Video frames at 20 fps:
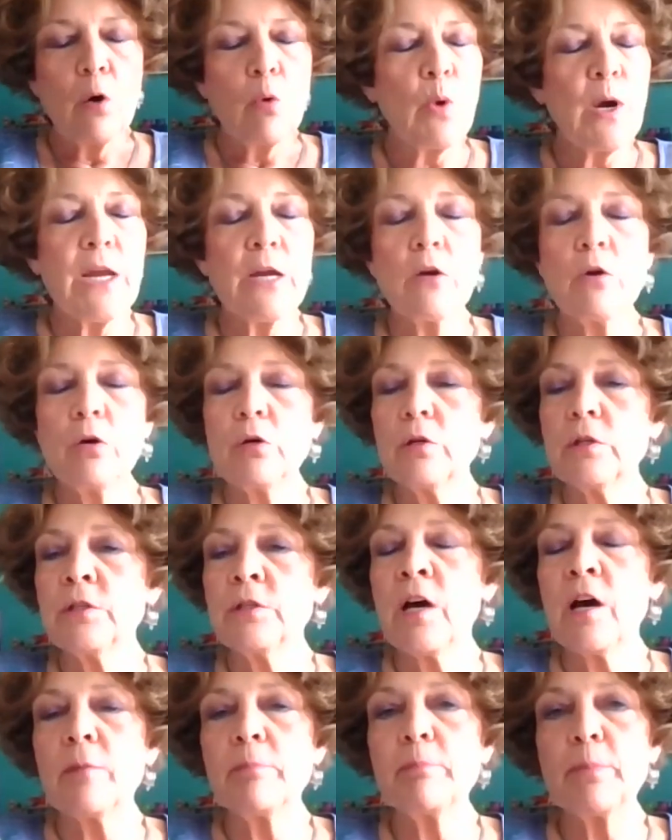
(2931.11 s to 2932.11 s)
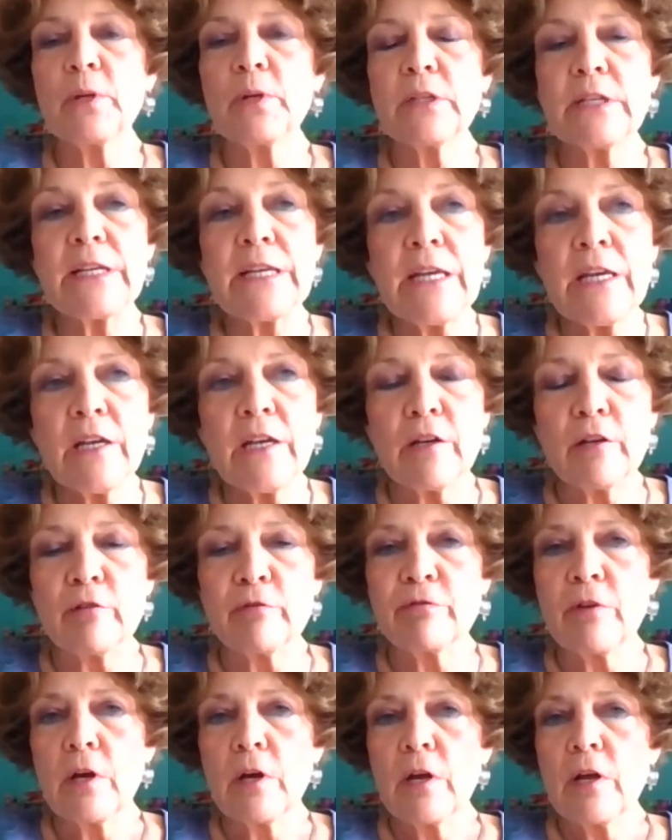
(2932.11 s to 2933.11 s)
We could not
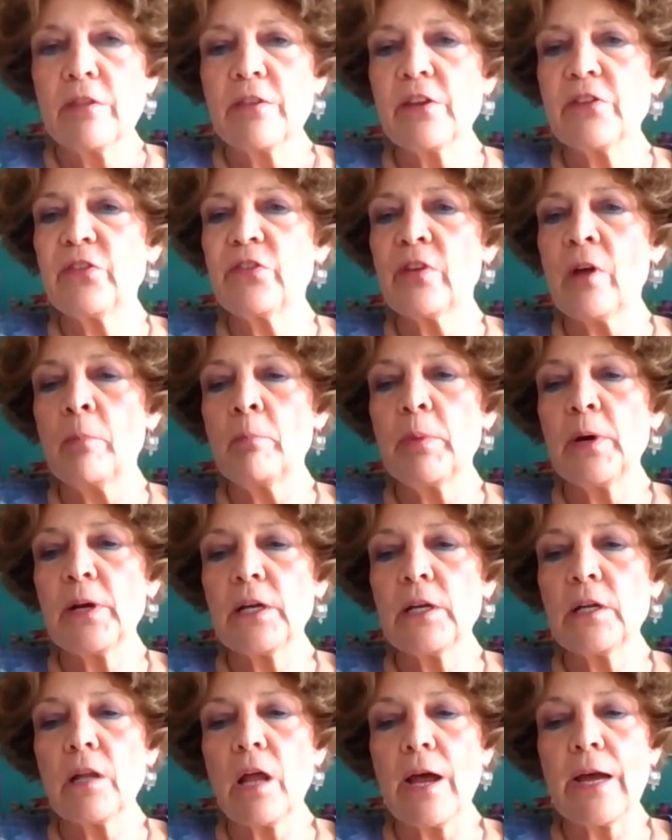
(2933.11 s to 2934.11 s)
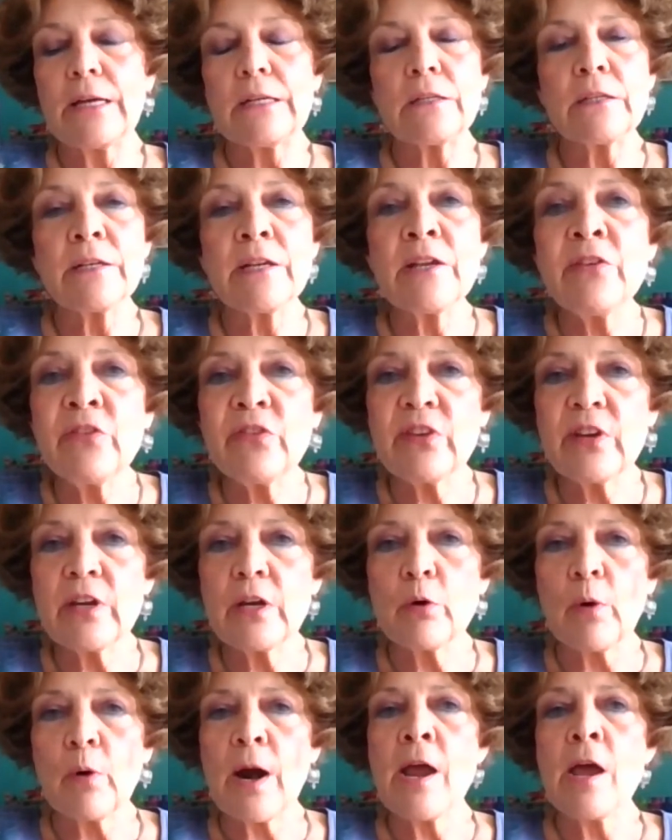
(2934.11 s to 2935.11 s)
believe that somebody like Lindsey
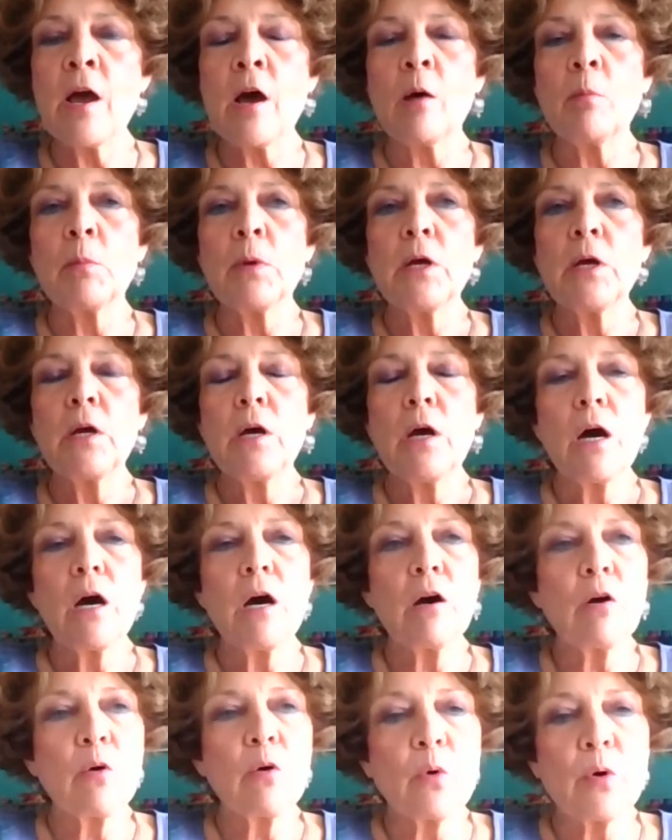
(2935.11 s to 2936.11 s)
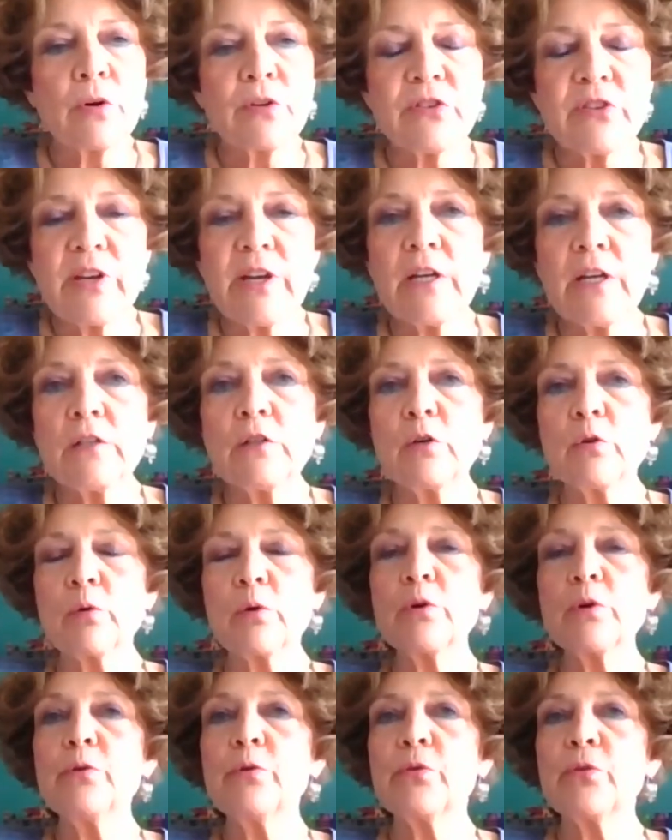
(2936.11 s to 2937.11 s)
Graham or Ted
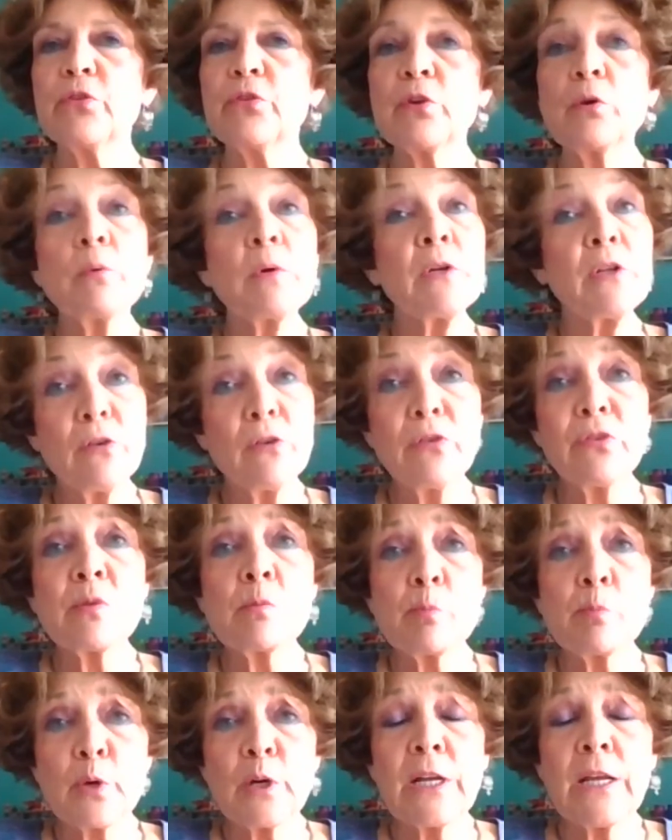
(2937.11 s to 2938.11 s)
Cruz, who had used some